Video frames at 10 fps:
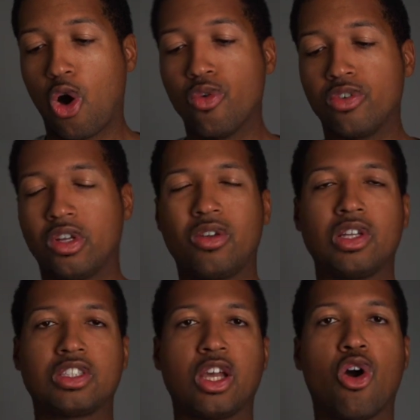I don't
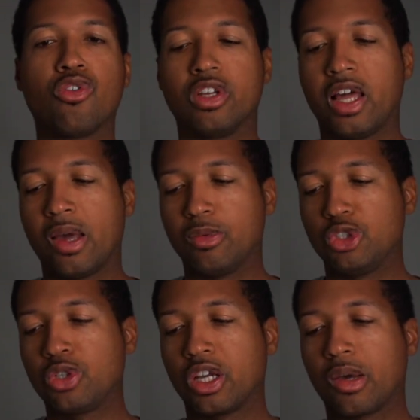want to say overlap,
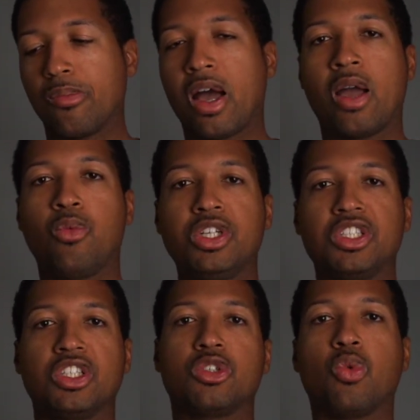but you can combine
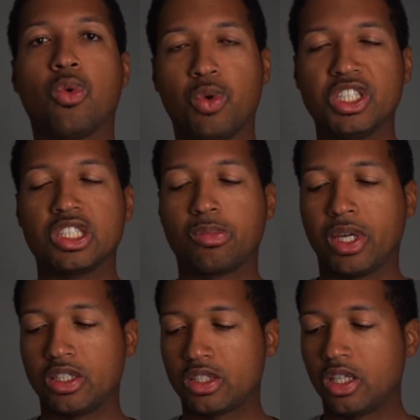widgets into one widget
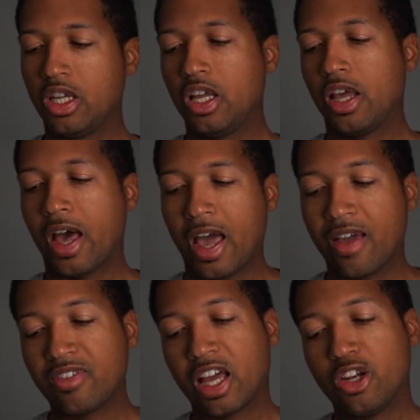space. I
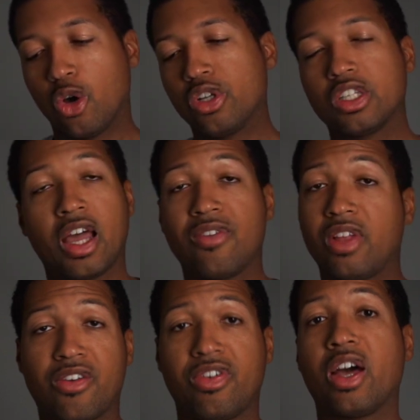have
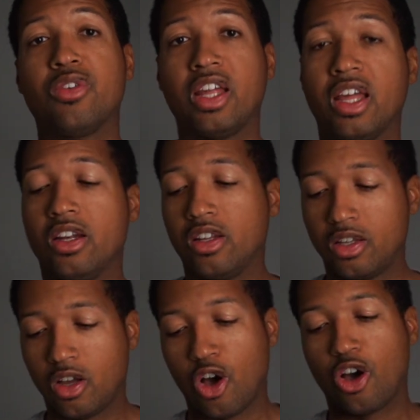not found that
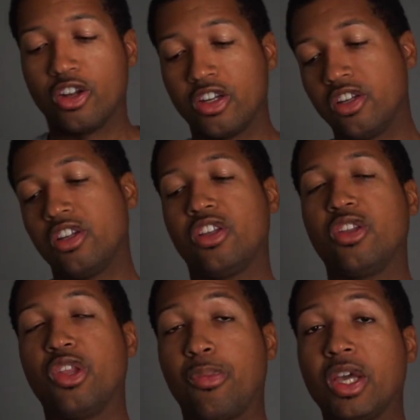on
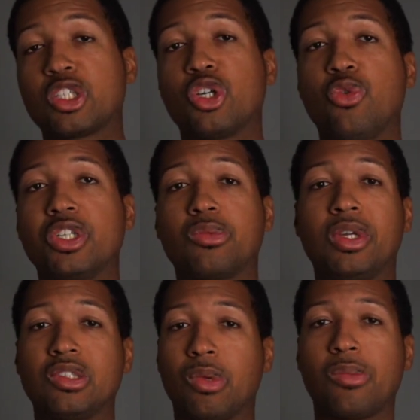the Pixel, which
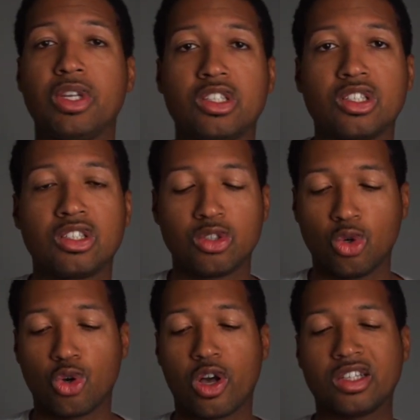means maybe
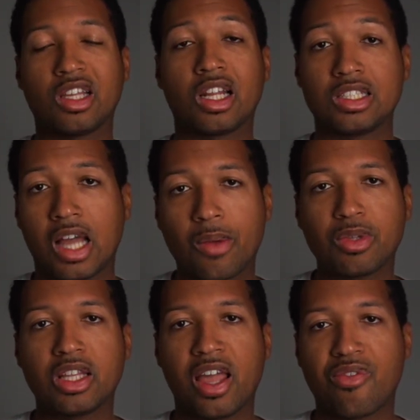Google has not
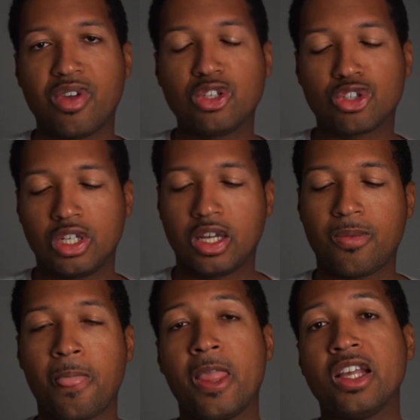adopted that feature
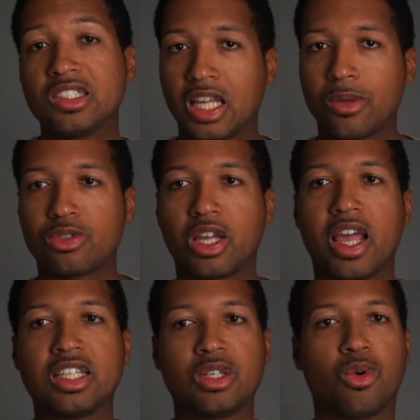yet. Samsung
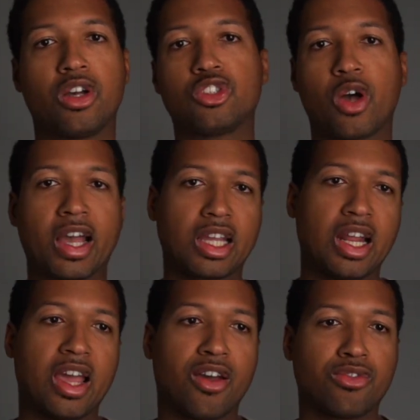has it, so I can
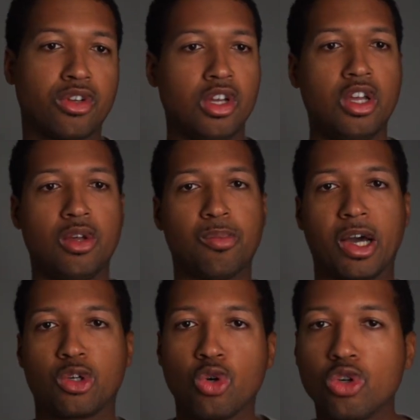have
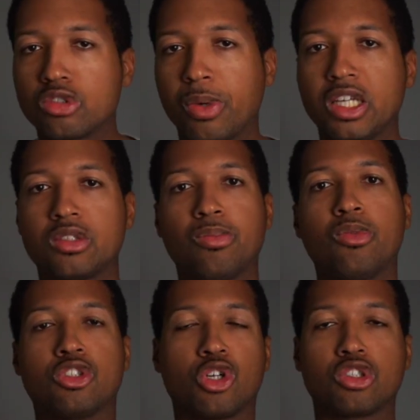my Google Space
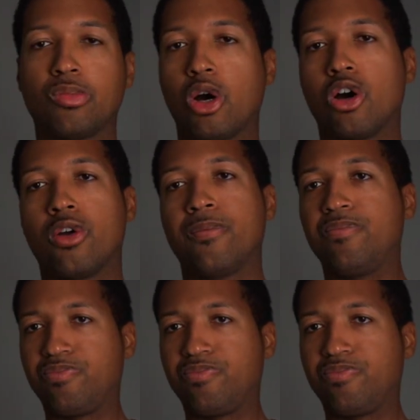search bar,